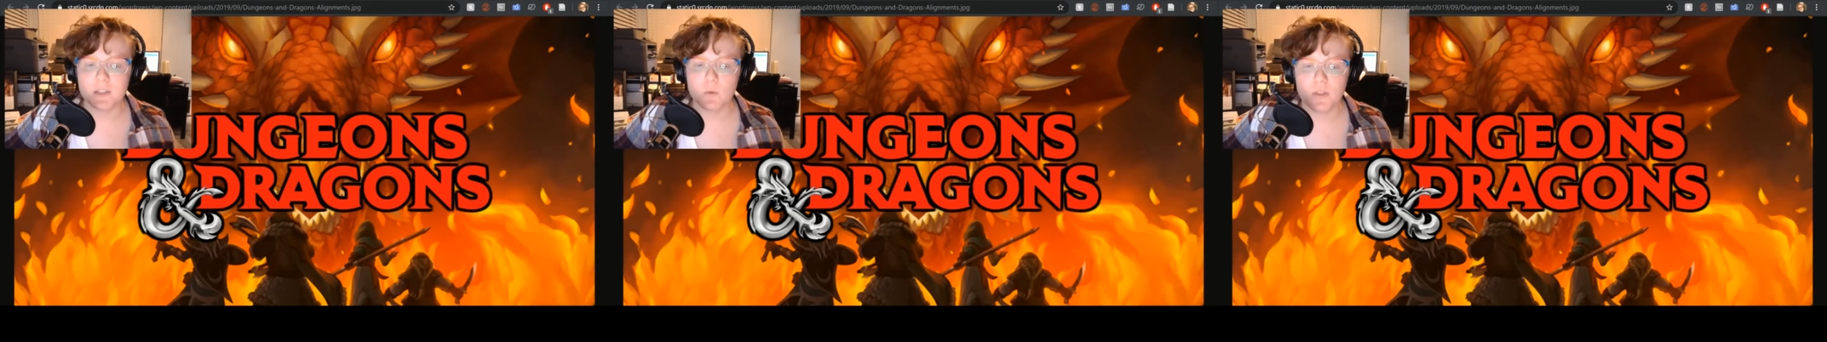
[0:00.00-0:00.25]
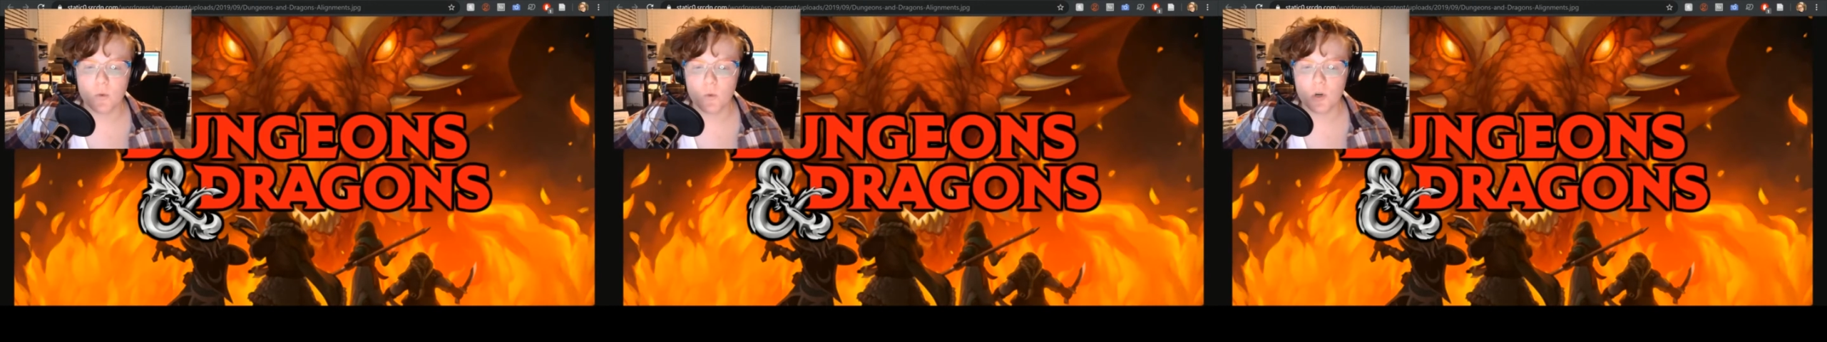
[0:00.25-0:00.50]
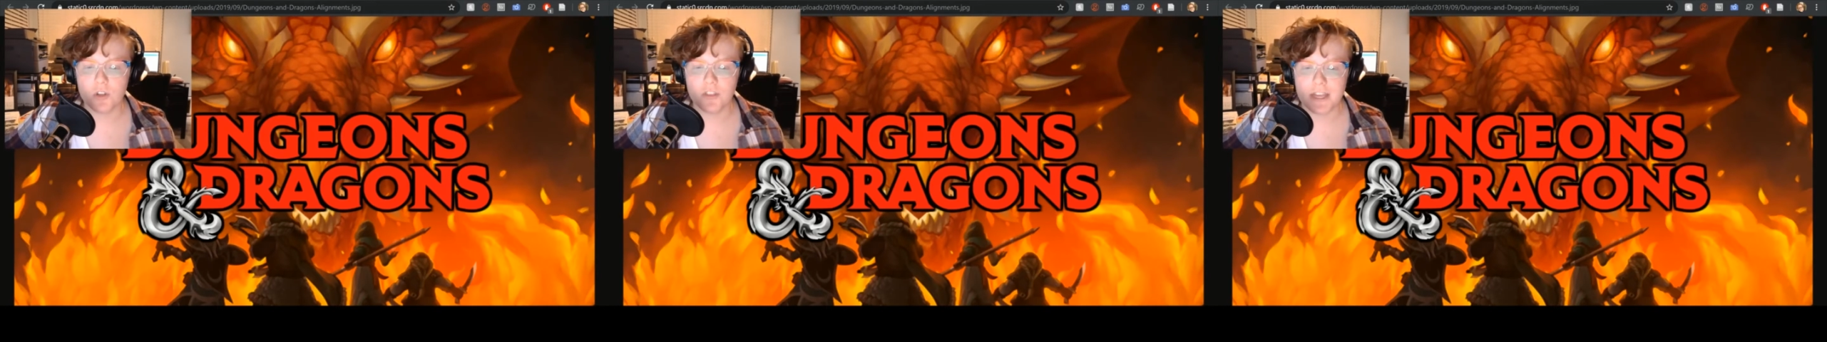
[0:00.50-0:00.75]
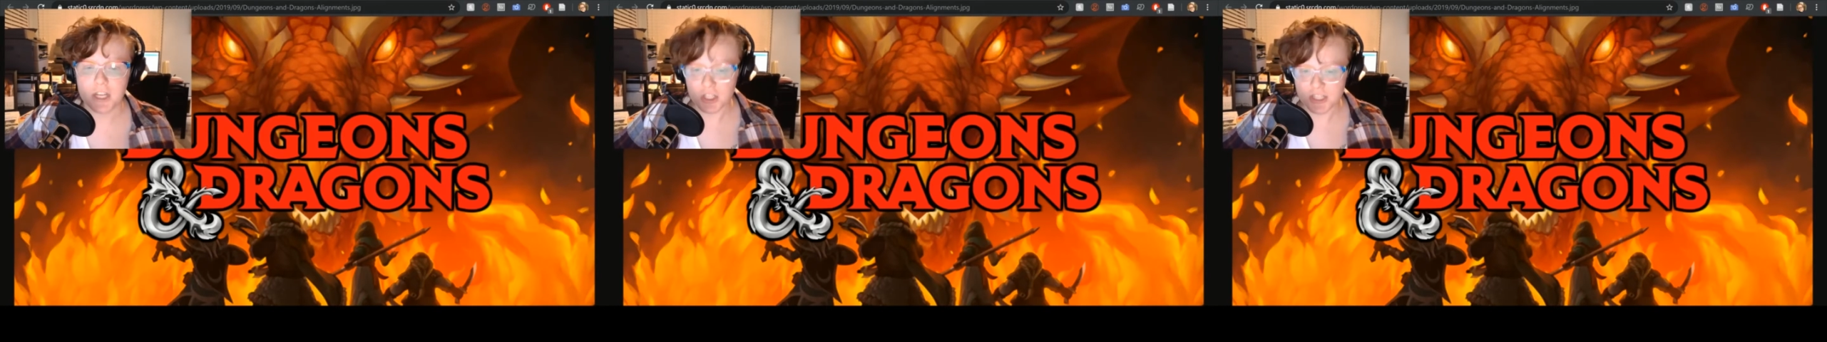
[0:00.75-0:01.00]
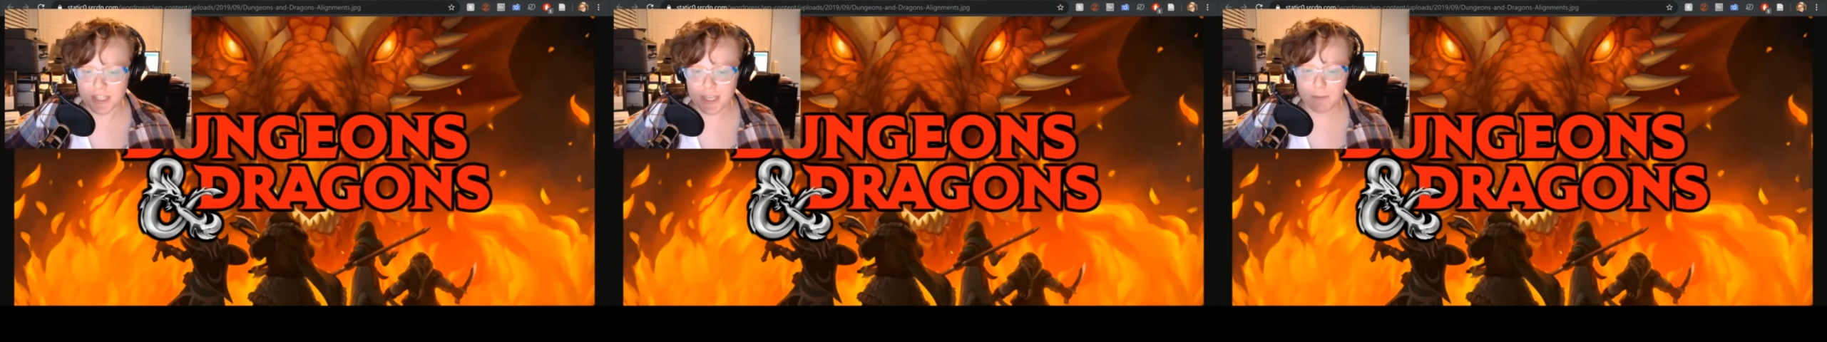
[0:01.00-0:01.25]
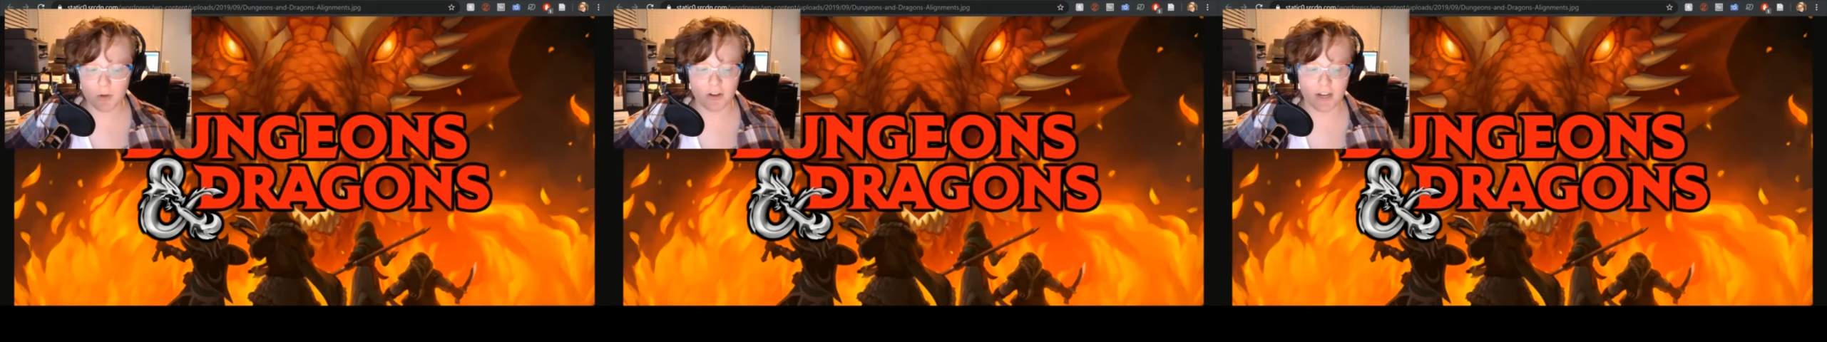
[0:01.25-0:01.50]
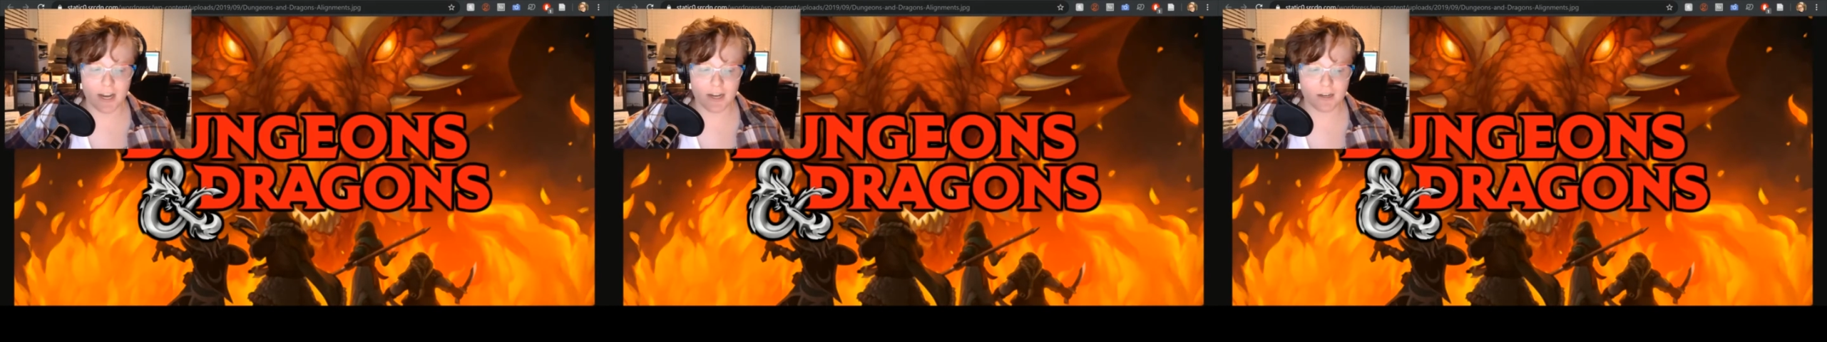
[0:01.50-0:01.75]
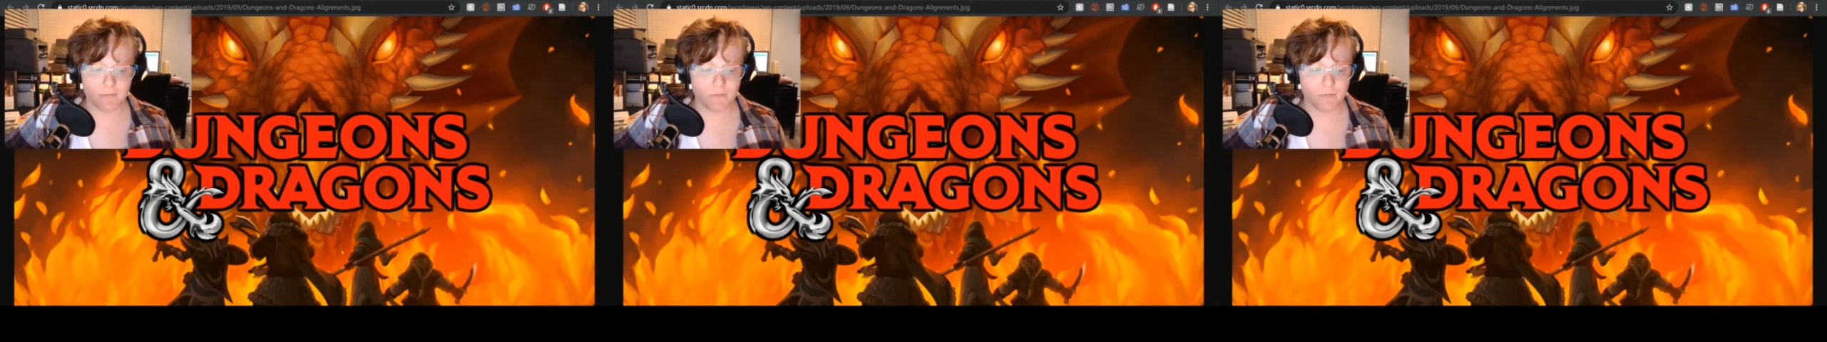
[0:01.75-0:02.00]
the world that your DM created:
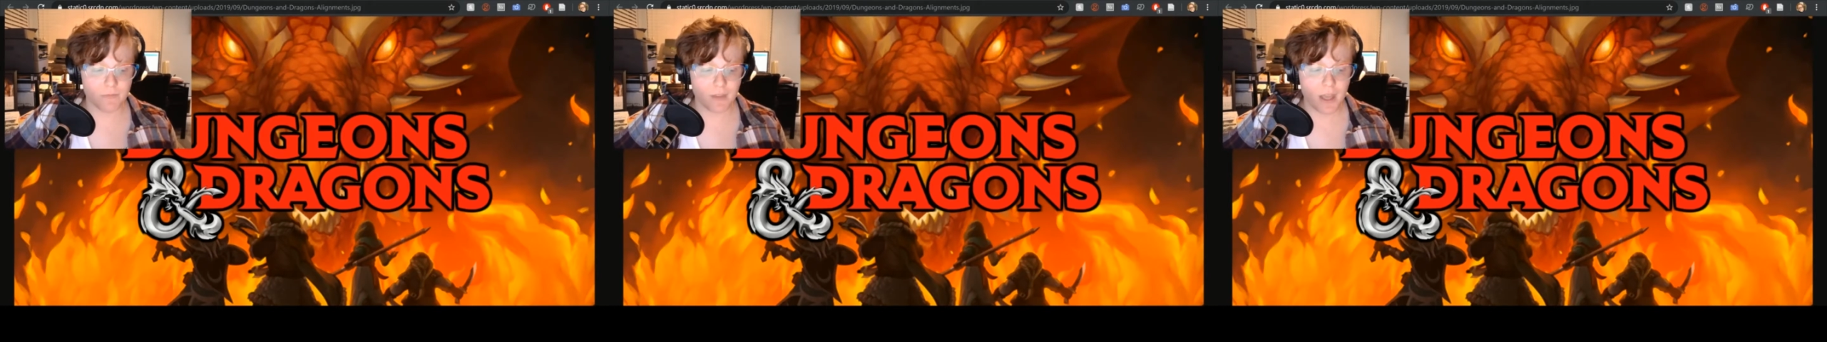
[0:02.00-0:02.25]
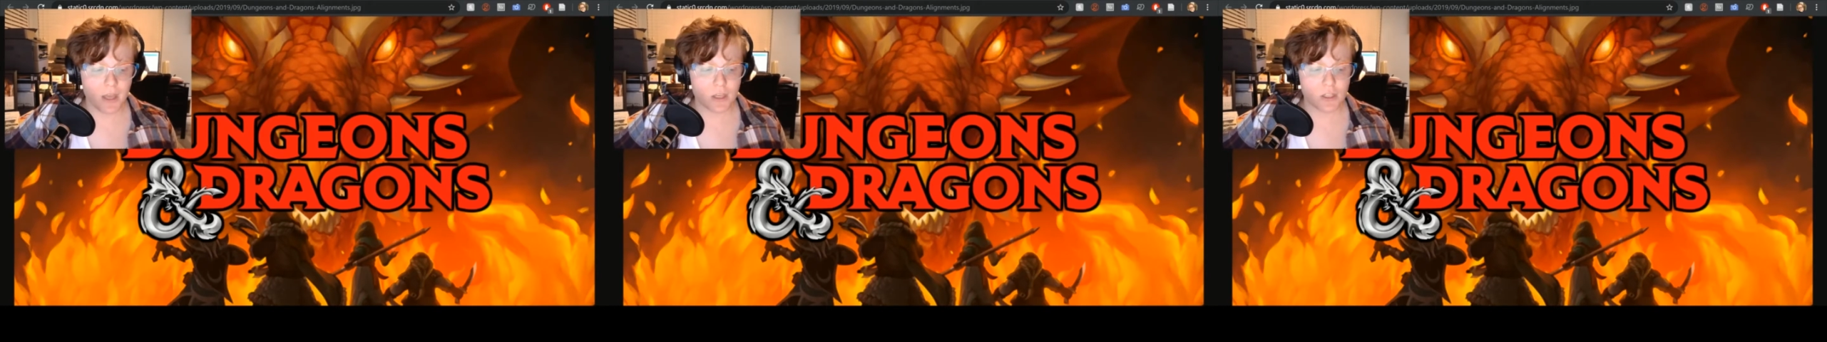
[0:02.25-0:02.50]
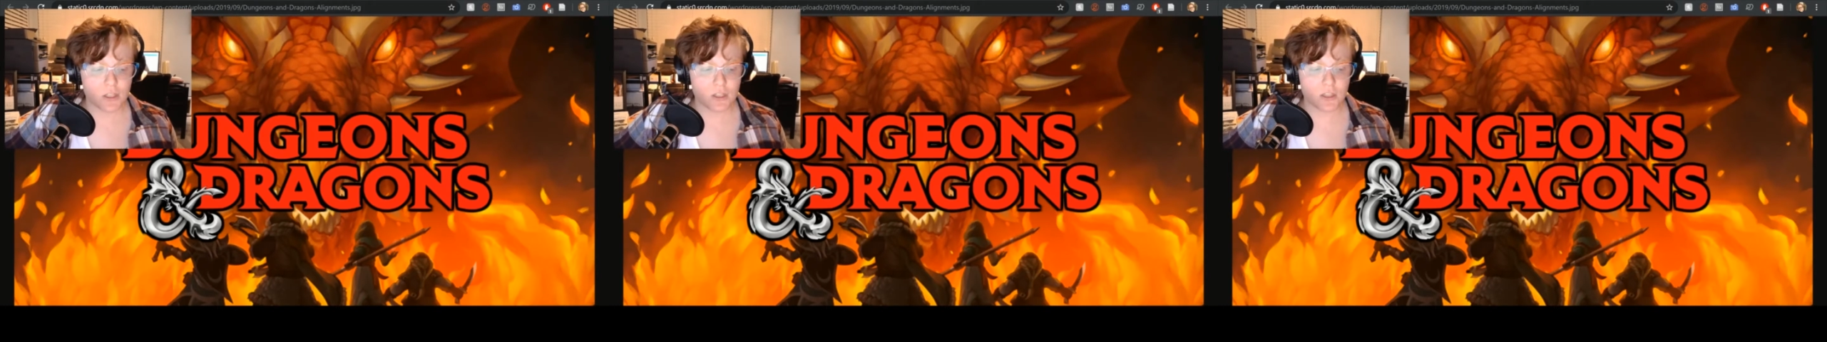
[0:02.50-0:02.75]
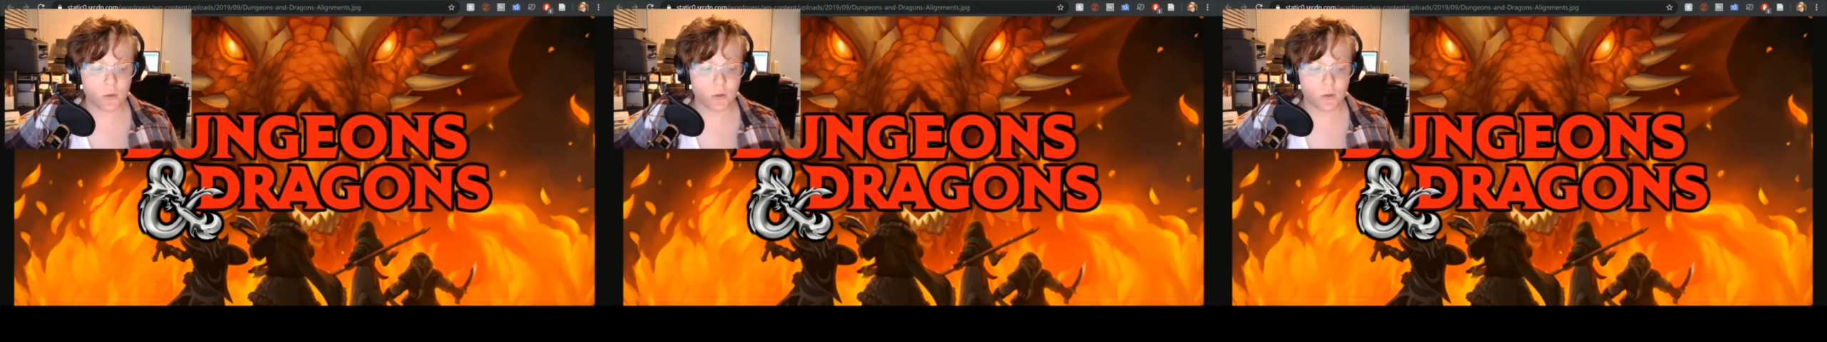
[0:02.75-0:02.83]
social